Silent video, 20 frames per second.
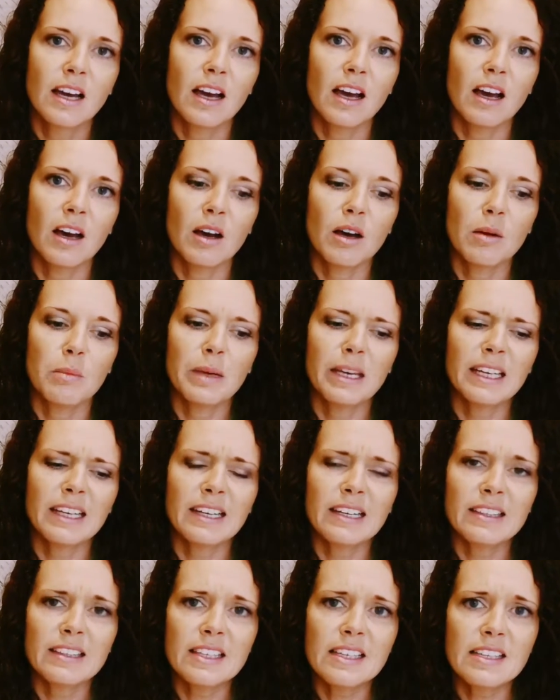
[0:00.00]
And
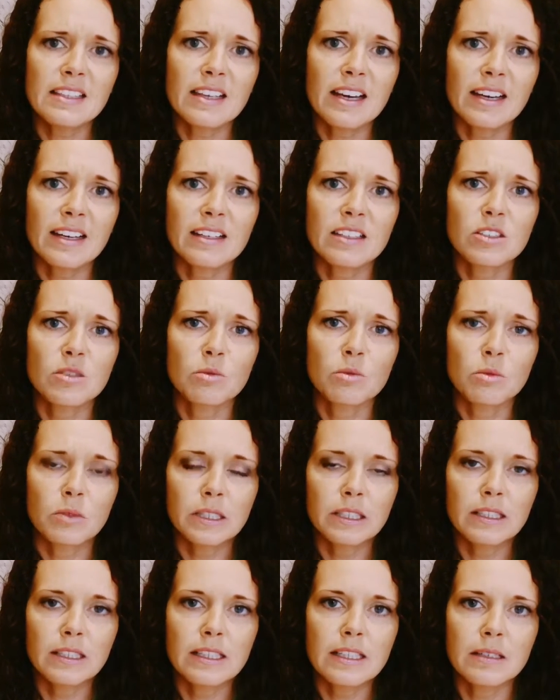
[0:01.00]
I think that is
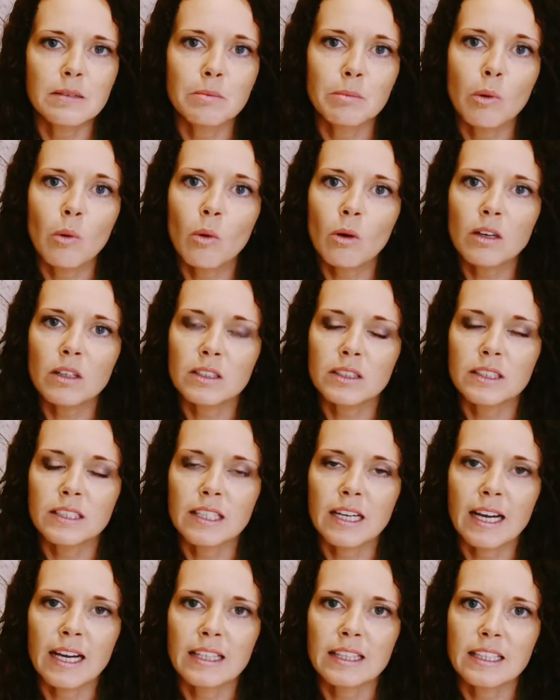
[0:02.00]
really
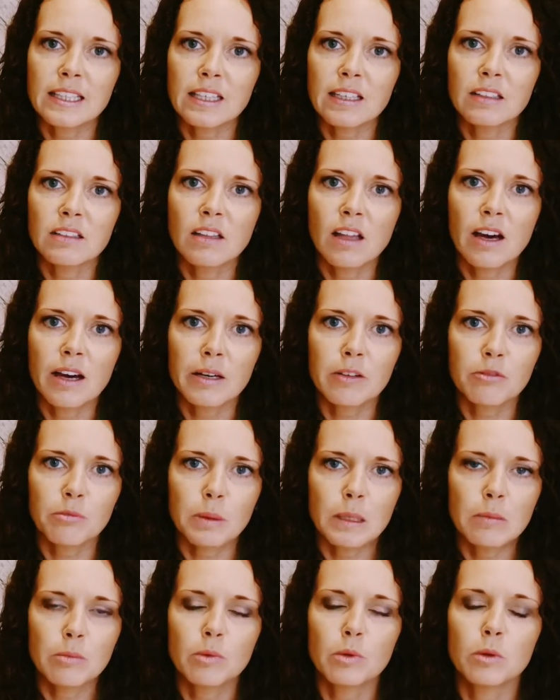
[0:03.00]
important. I think a lot of
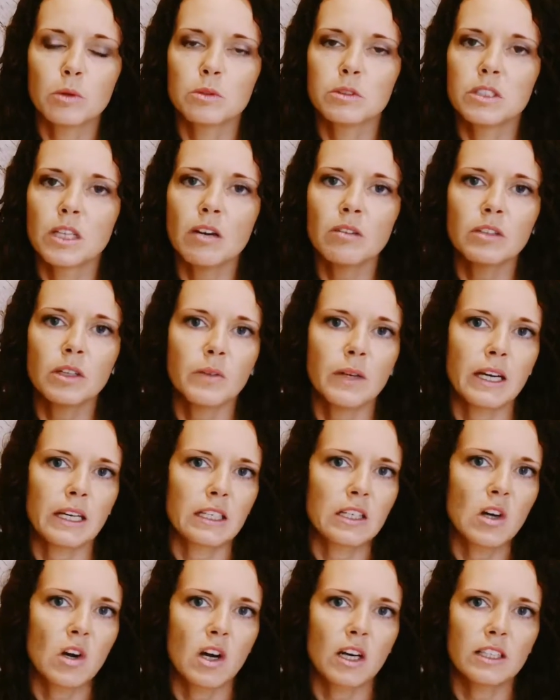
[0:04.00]
people don't know how to
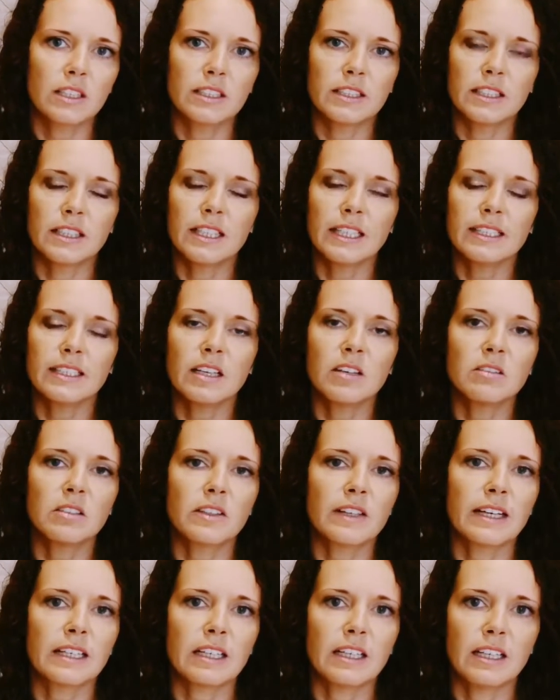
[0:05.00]
garden. They don't know
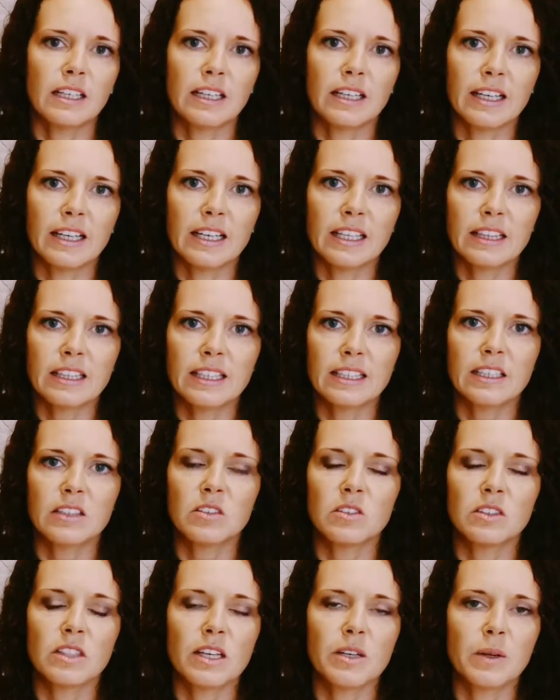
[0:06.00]
how to hunt. They
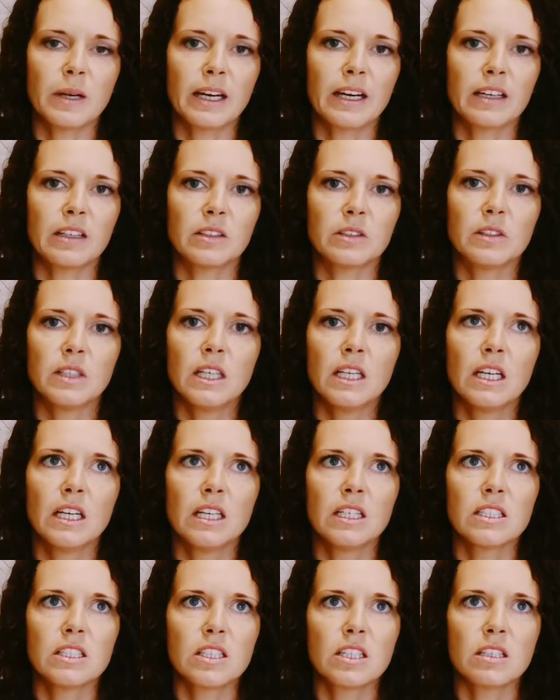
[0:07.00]
don't know how
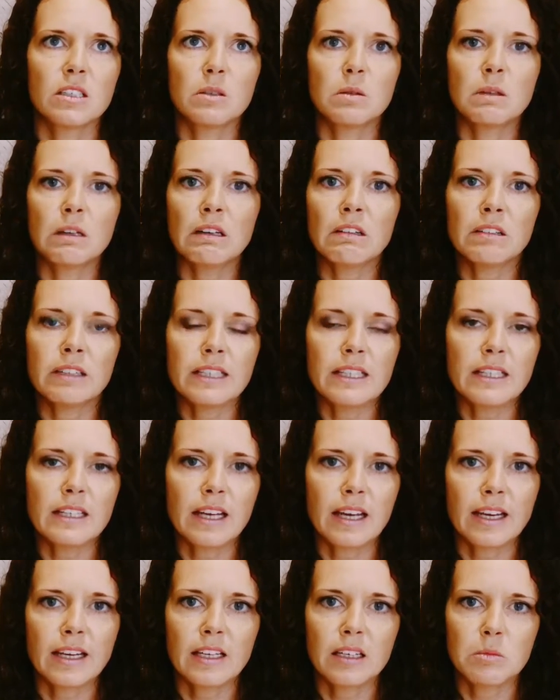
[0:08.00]
to clean
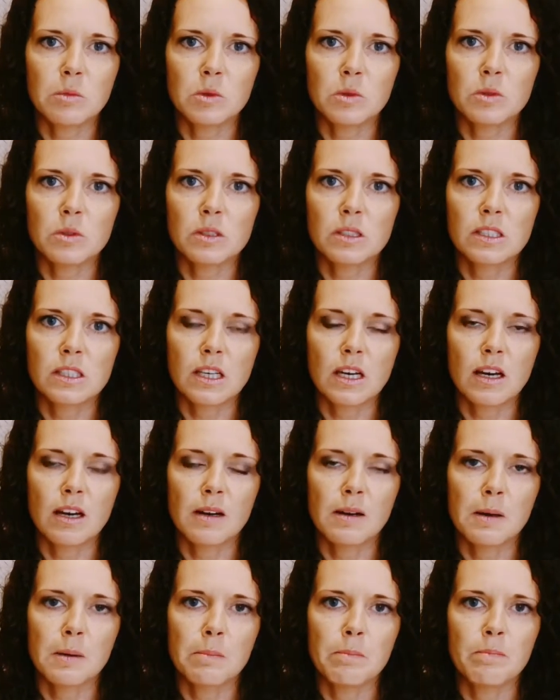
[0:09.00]
animals.
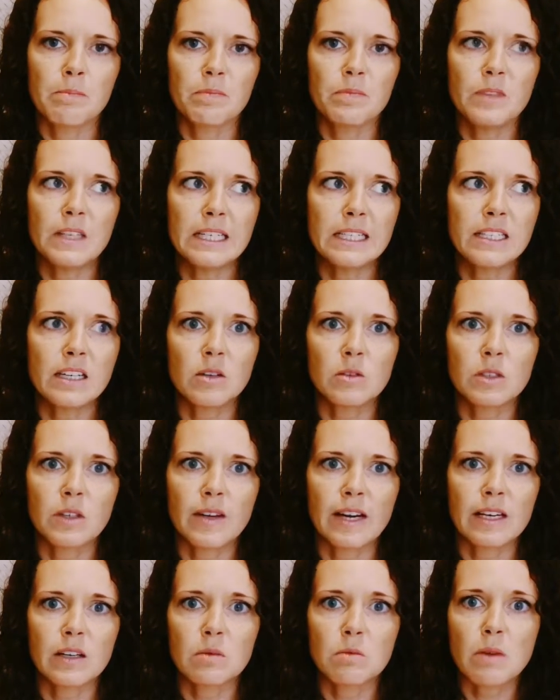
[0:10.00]
They don't know
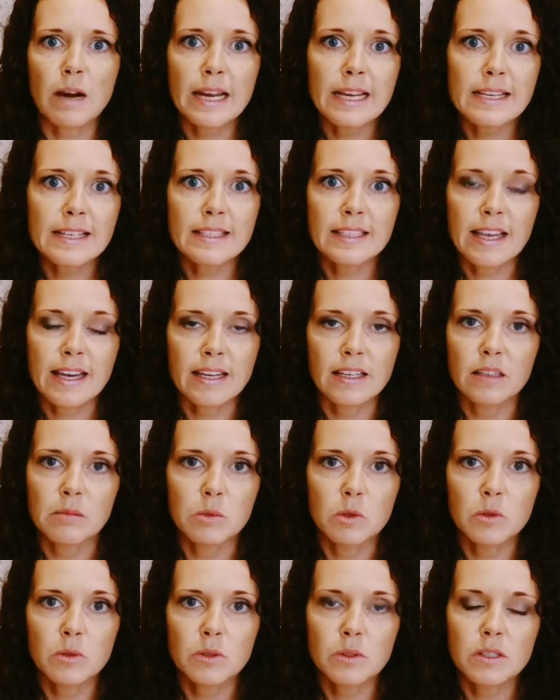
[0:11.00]
how to raise
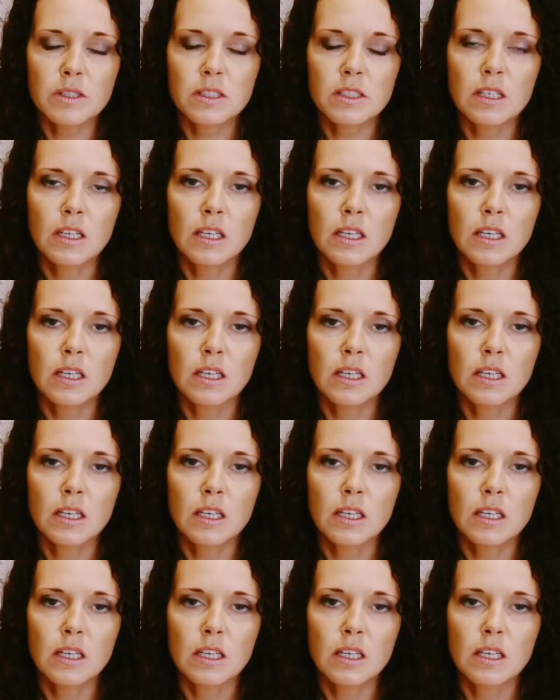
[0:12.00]
animals.